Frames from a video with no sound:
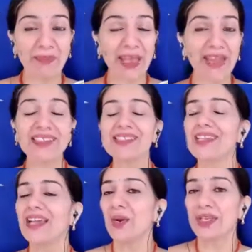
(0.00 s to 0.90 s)
The
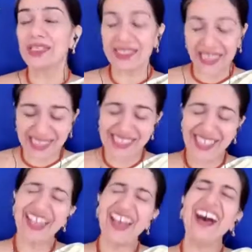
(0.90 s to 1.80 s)
parents, they
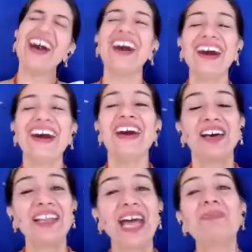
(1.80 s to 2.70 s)
said,
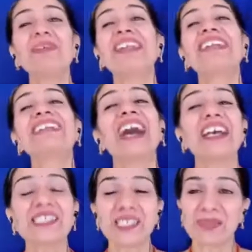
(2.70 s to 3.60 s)
Raman at
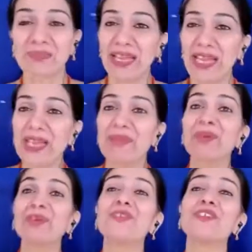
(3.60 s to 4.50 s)
last is playing
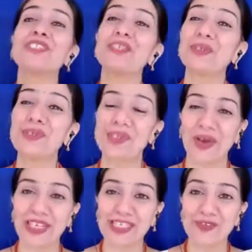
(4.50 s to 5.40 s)
beautiful tunes
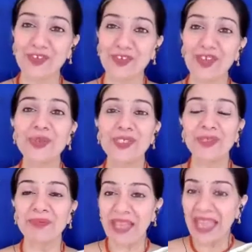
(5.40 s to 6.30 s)
on his flute.
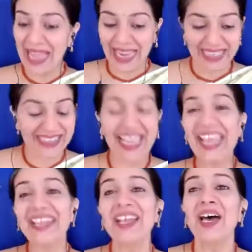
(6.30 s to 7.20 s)
And
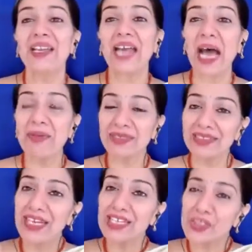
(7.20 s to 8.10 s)
then
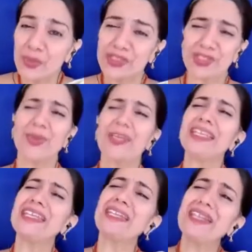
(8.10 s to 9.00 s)
Raman switched to
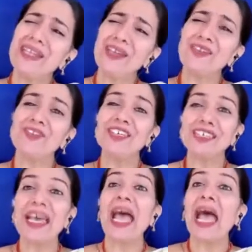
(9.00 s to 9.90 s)
an
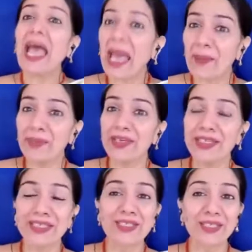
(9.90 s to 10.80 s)
even
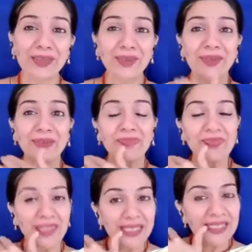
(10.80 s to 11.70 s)
happier tune.